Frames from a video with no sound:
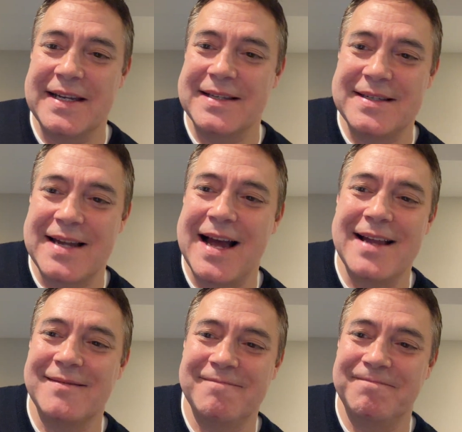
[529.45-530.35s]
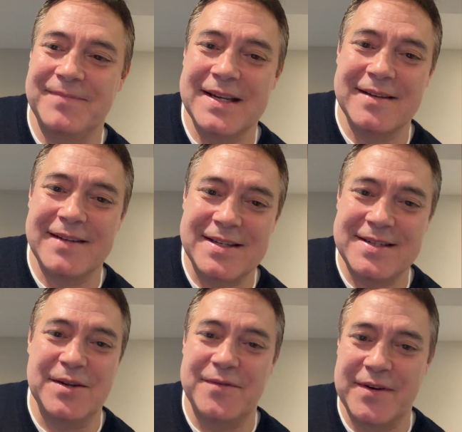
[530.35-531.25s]
it's not it's
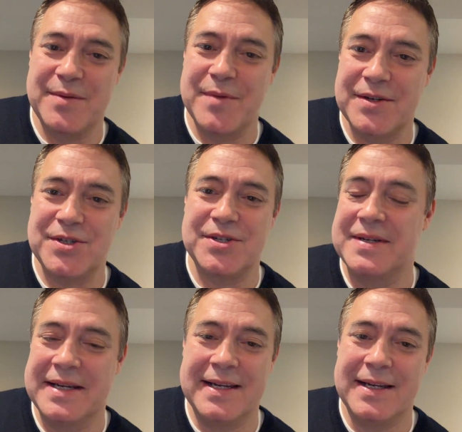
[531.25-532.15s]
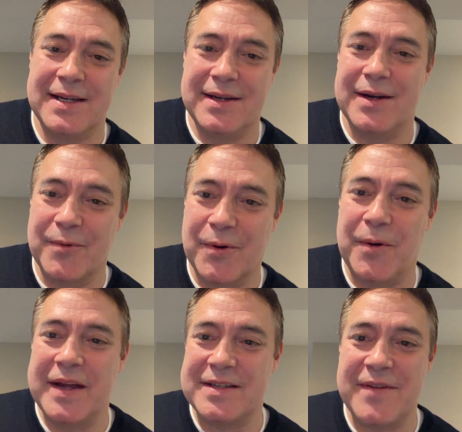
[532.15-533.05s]
still very much a
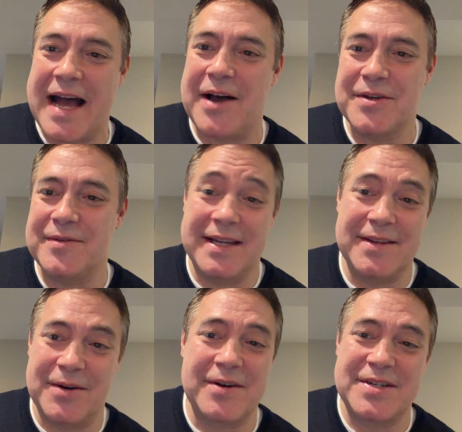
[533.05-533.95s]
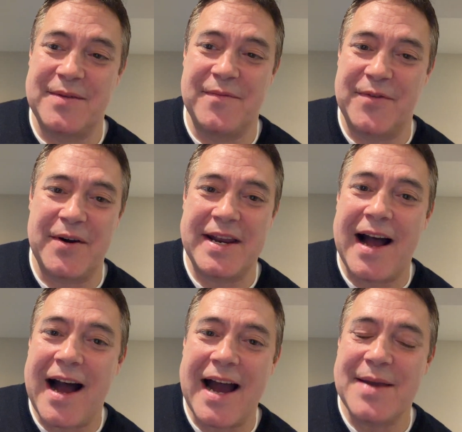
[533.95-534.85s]
role that's valued. And there are some very
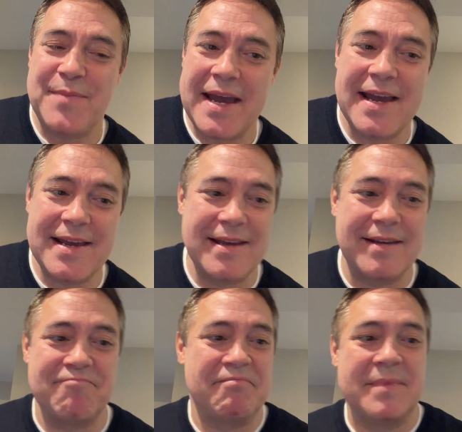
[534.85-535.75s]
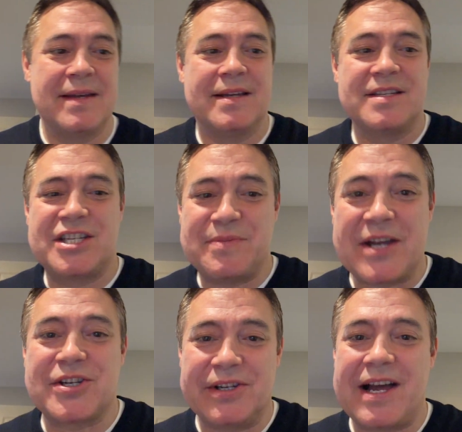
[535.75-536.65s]
high paying
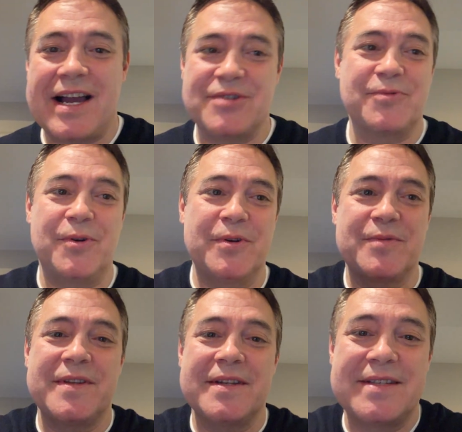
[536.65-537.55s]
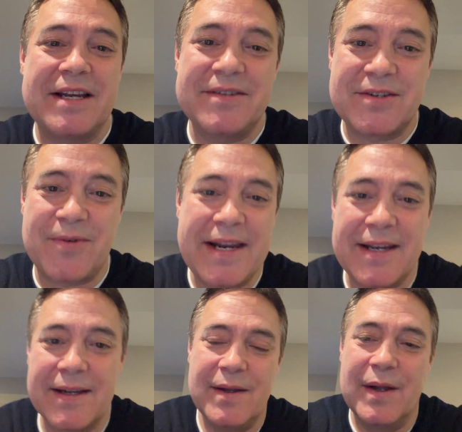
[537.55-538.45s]
specialized roles within sales and trading.